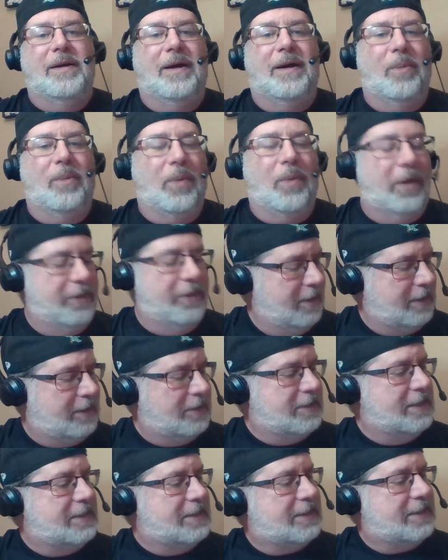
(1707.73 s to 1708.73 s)
I'm wondering
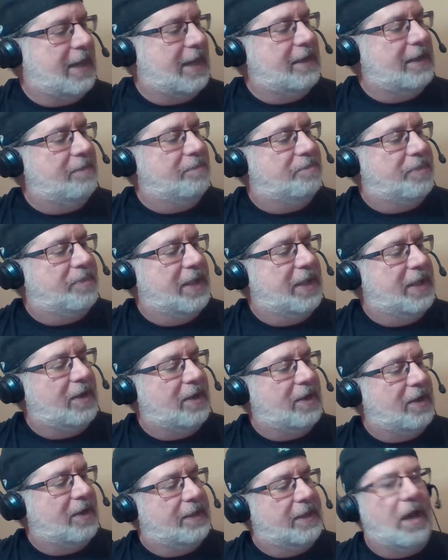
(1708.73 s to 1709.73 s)
because it's kind of
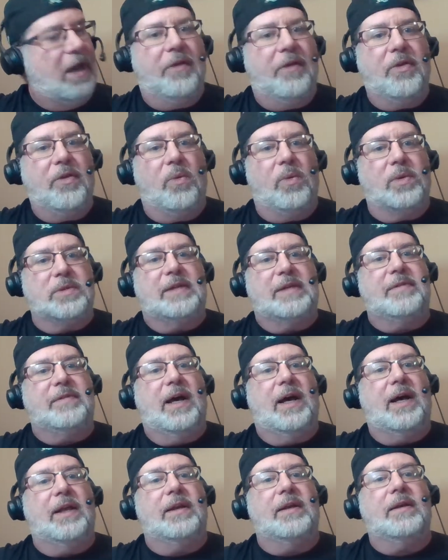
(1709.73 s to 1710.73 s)
bigger than the other ones I've
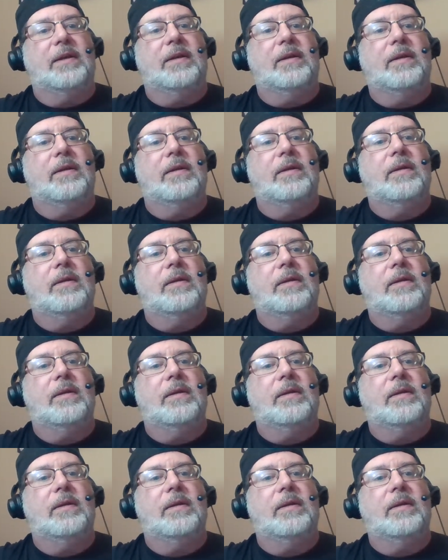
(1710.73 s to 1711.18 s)
gotten.